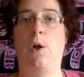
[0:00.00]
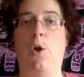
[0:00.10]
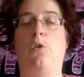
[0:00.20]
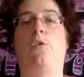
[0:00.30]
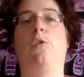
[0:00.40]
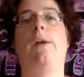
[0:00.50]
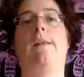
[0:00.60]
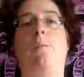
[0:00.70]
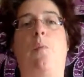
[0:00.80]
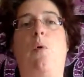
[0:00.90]
So, it's
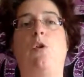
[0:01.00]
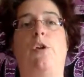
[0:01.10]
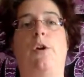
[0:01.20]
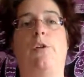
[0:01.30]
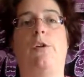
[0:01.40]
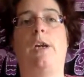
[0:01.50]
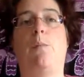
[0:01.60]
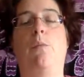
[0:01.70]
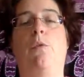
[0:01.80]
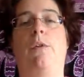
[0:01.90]
important to
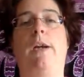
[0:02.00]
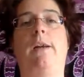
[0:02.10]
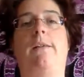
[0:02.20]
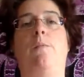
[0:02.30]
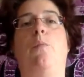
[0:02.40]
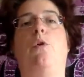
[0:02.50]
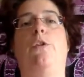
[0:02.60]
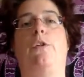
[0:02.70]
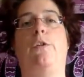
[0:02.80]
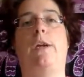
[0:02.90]
keep moving, it's
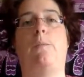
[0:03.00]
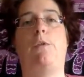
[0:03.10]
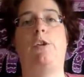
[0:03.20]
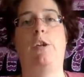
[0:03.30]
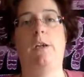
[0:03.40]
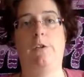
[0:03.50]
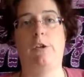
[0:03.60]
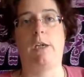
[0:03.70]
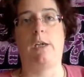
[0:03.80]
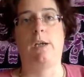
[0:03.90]
important to keep
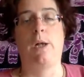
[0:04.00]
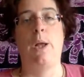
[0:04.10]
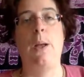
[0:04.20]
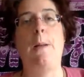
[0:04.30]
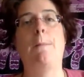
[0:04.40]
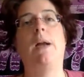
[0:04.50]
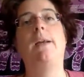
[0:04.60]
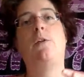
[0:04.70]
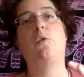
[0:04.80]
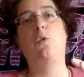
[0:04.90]
changing. But
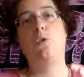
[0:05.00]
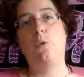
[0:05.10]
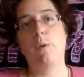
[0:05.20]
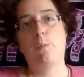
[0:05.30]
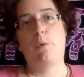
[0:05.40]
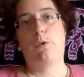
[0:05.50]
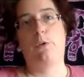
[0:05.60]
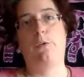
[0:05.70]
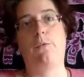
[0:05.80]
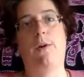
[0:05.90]
it's also
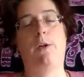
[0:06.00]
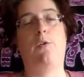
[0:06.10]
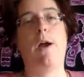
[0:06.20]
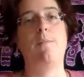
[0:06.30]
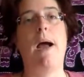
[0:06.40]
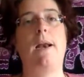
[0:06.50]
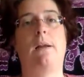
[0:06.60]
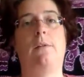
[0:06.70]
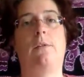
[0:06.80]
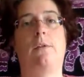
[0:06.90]
important to find the right
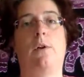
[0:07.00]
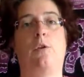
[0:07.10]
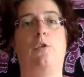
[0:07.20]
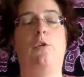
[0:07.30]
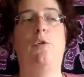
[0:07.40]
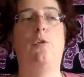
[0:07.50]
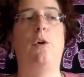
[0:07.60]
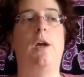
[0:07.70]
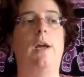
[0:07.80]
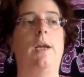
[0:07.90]
balance. So
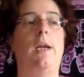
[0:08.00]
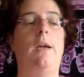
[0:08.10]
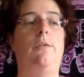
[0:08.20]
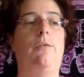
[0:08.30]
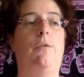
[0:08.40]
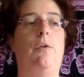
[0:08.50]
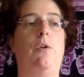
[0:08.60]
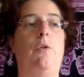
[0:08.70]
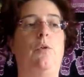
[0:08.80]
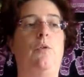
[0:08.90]
if
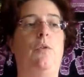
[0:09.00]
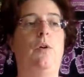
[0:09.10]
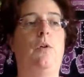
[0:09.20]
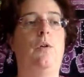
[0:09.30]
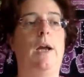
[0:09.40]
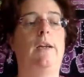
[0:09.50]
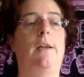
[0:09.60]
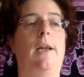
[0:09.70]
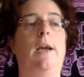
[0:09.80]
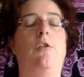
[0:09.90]
you feel like
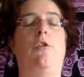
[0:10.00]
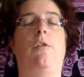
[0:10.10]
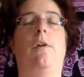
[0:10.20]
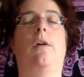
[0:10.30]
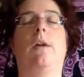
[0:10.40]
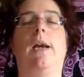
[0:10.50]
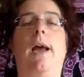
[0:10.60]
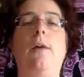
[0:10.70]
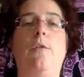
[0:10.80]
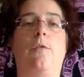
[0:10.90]
today you just can't get
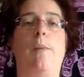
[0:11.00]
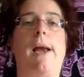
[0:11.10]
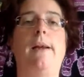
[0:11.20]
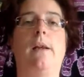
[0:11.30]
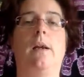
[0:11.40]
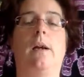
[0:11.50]
out of bed,